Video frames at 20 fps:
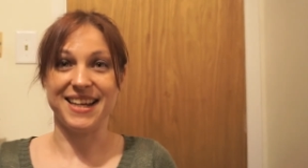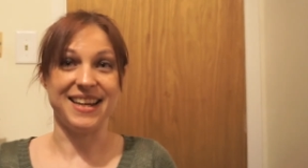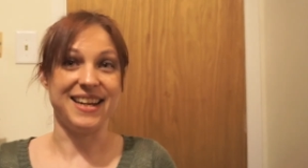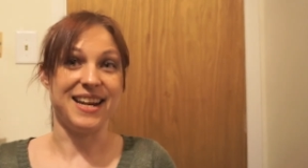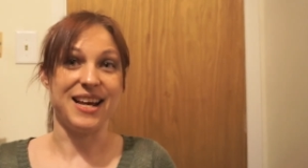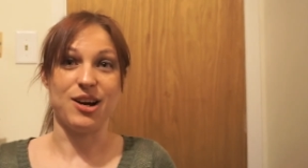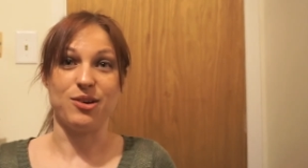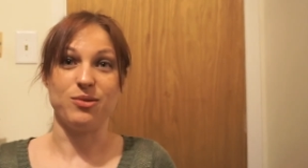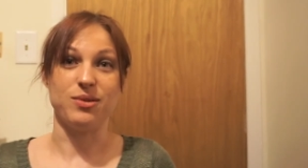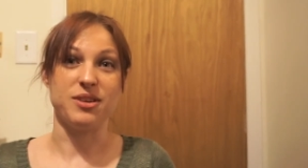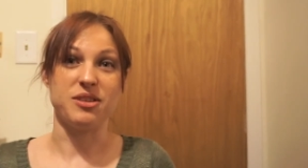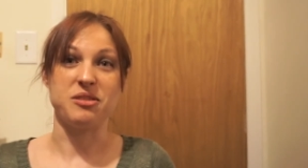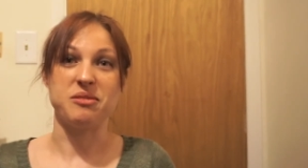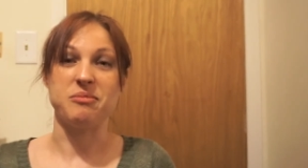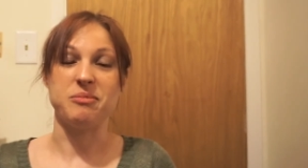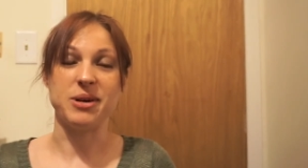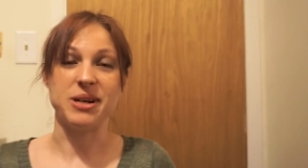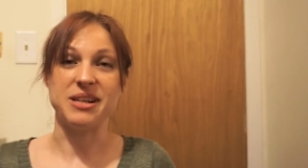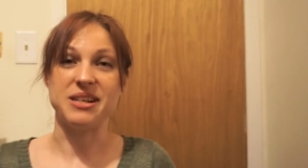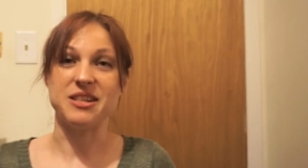And now
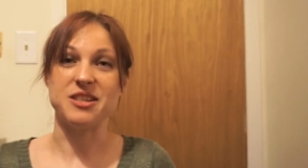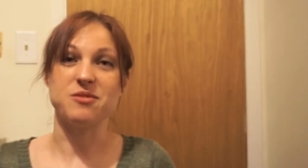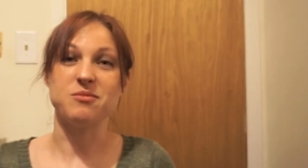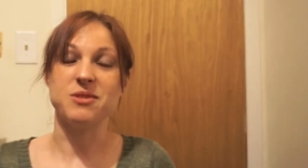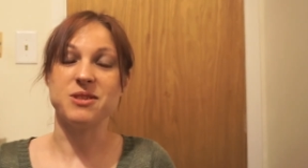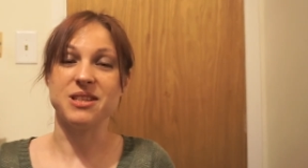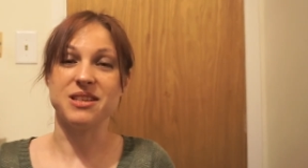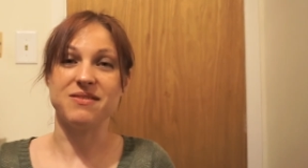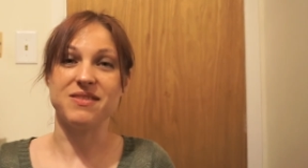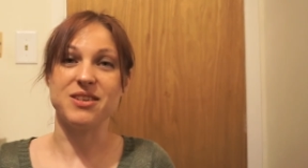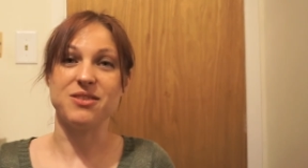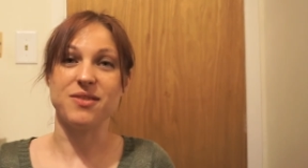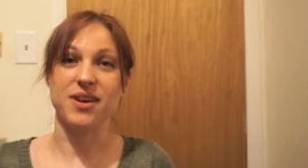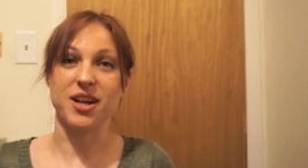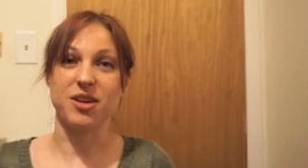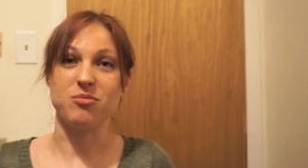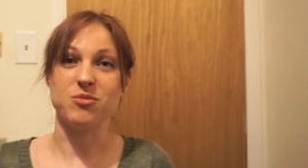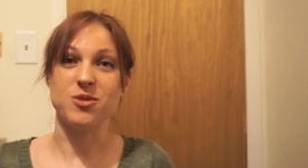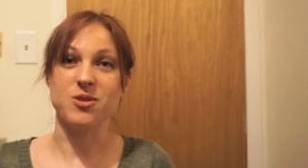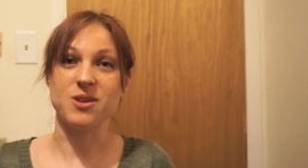with my husband loving
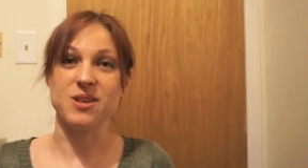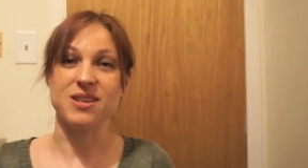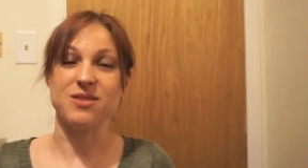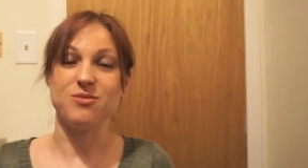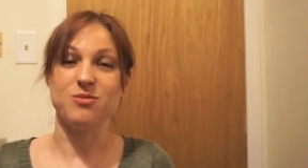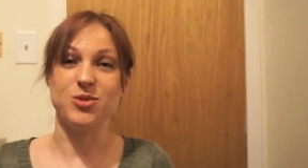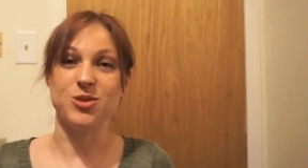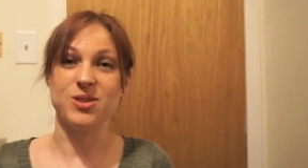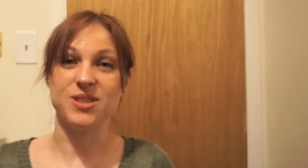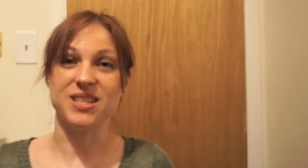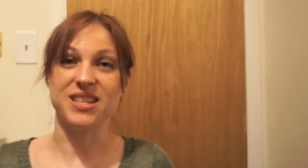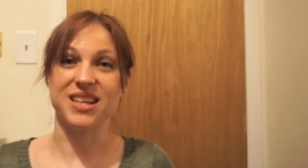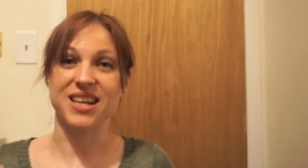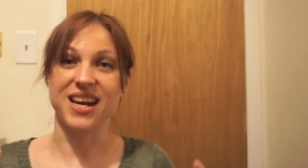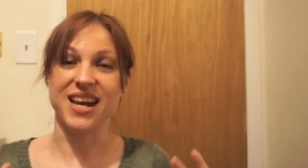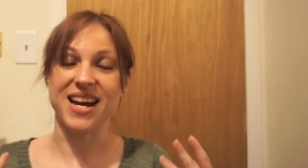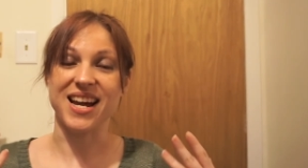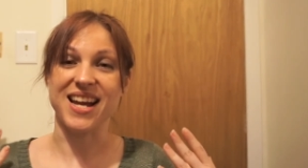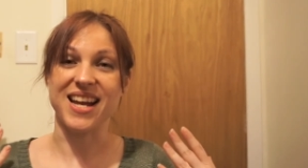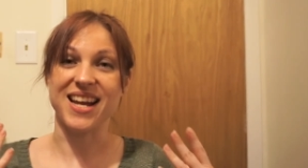rock
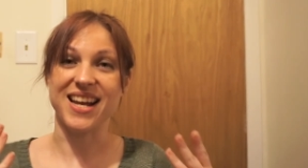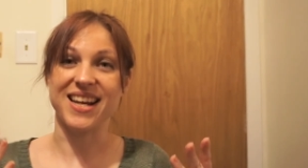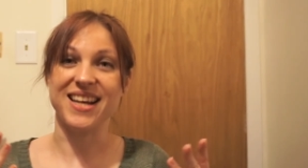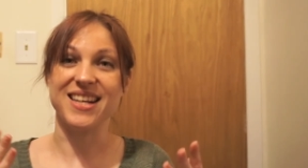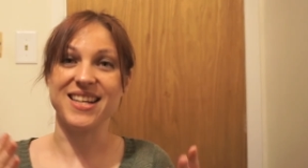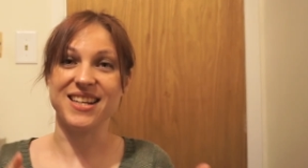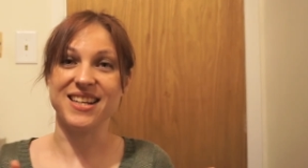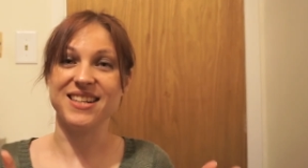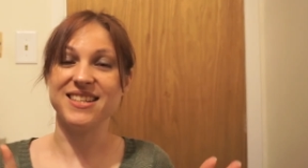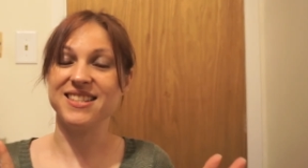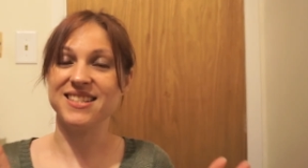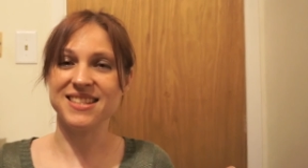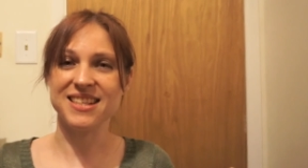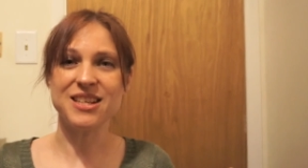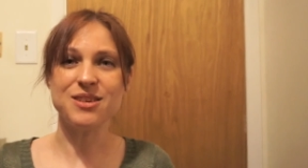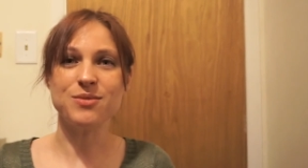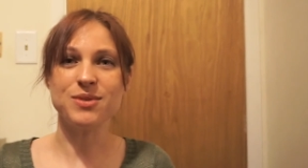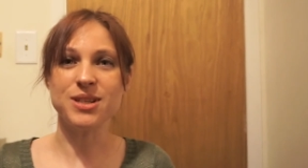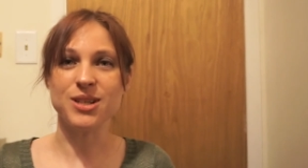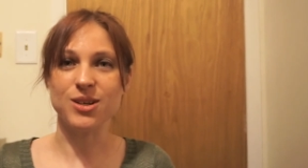music, does
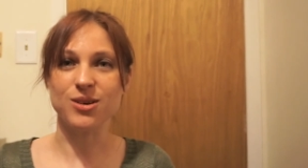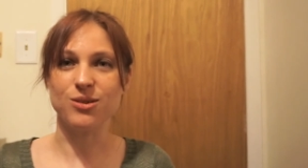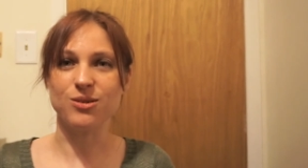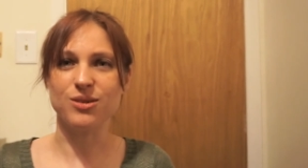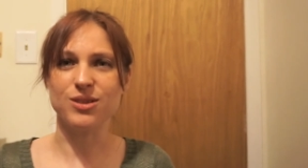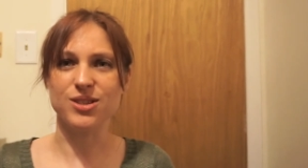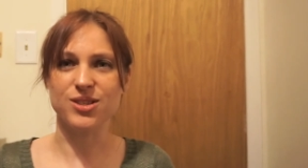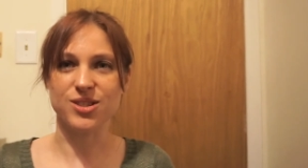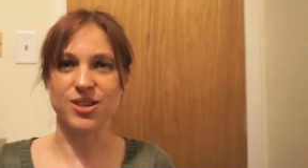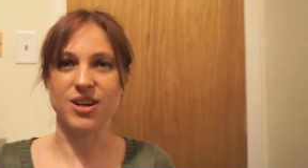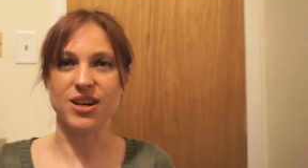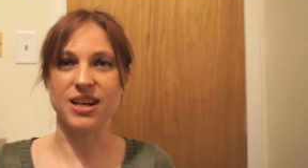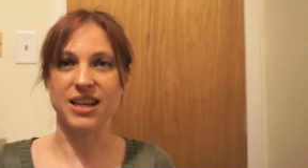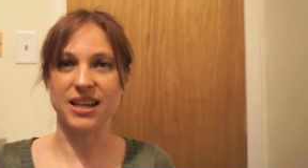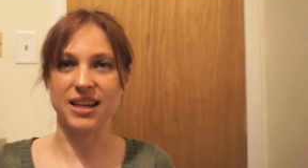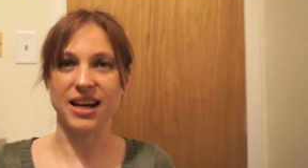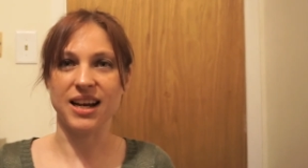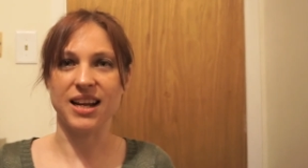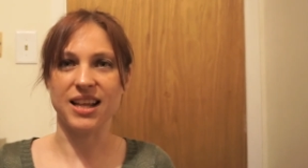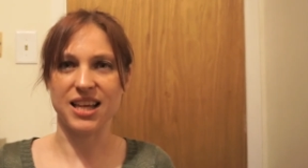anyone know the
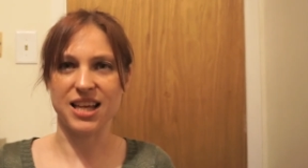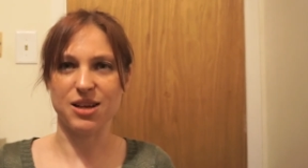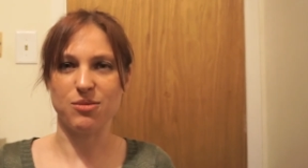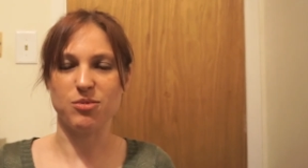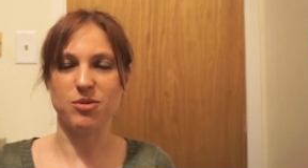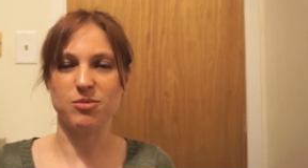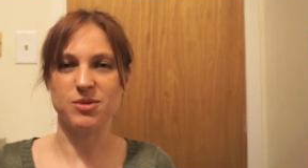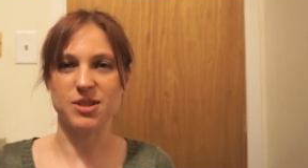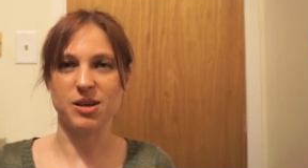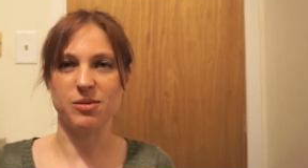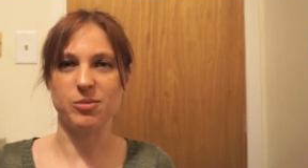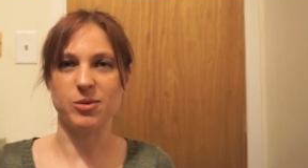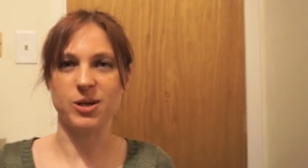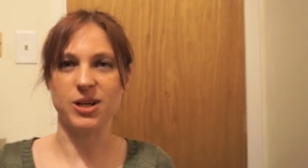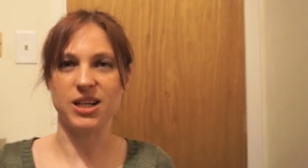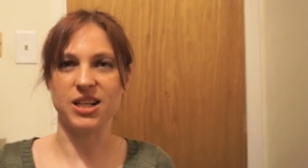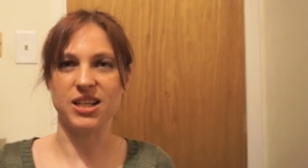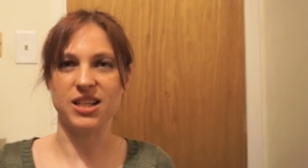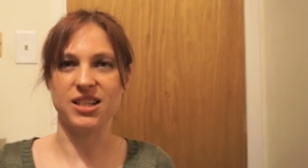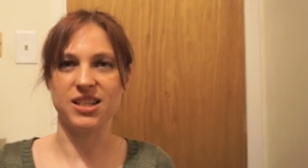song Gotta Keep 'Em
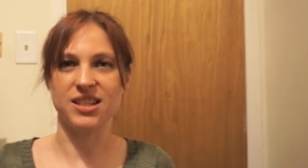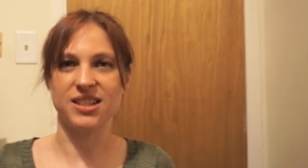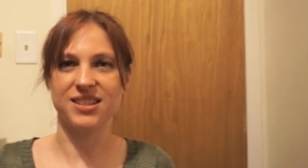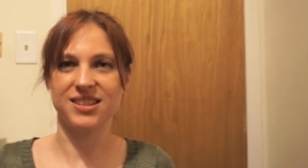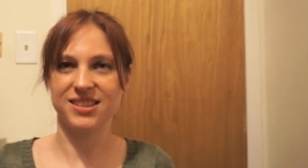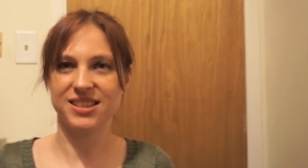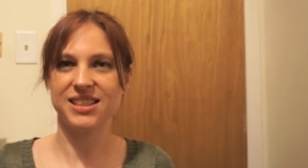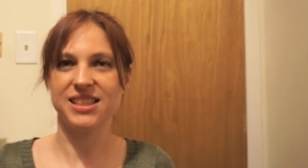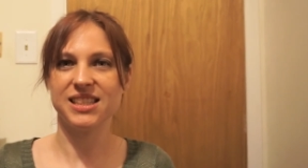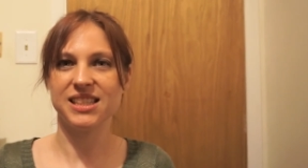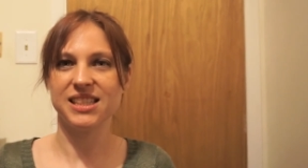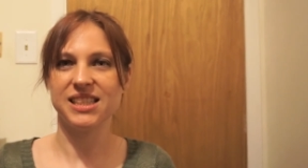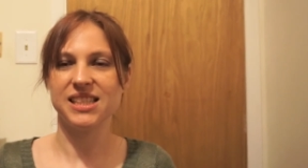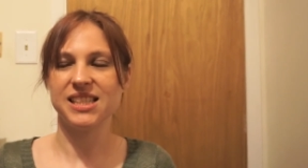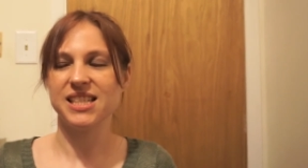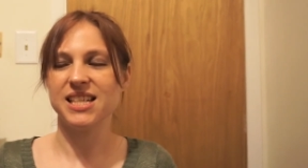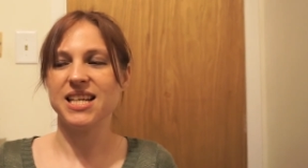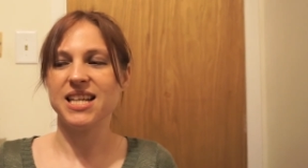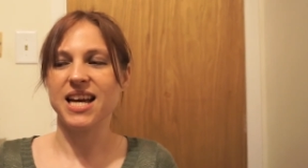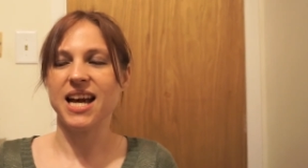Separated?
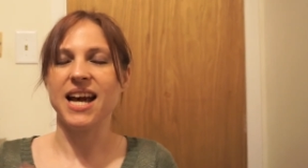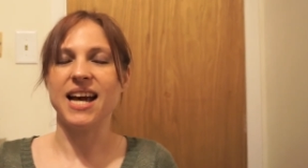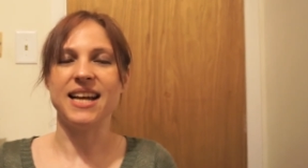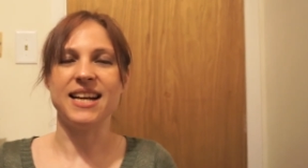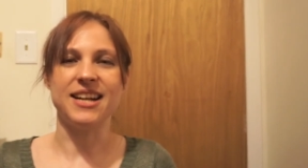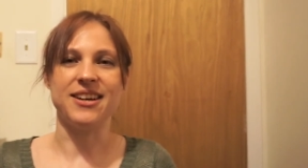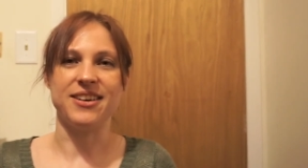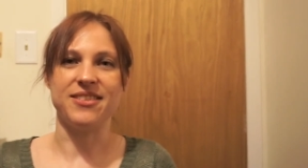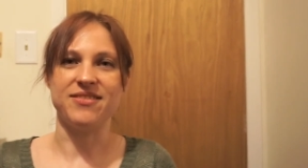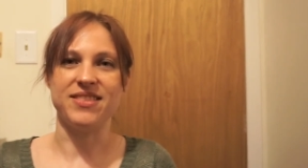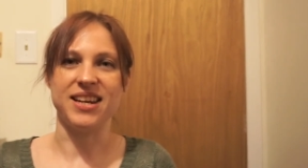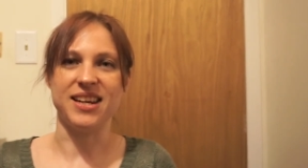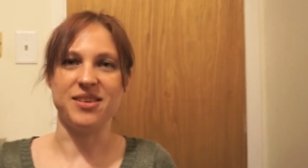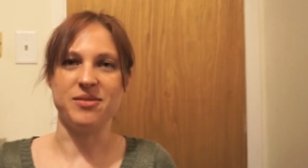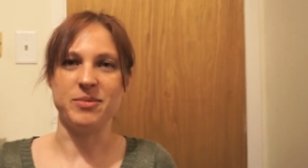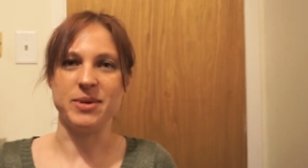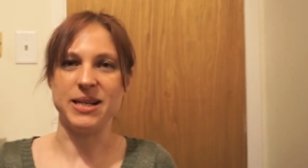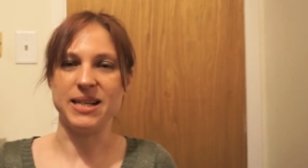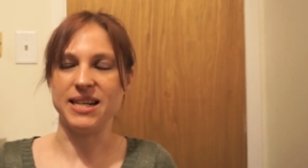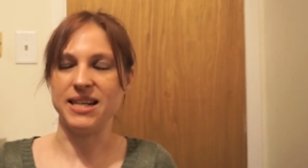I now have
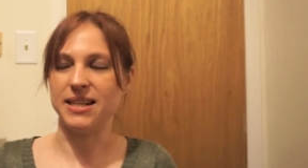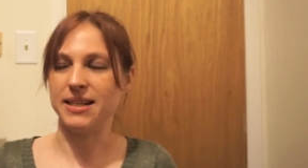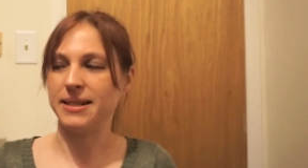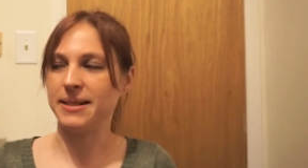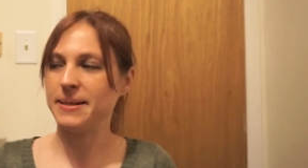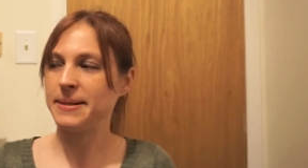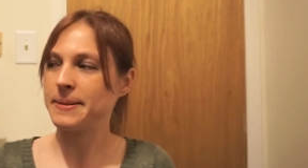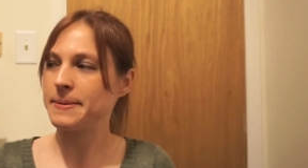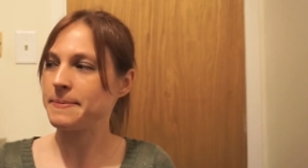that in my head.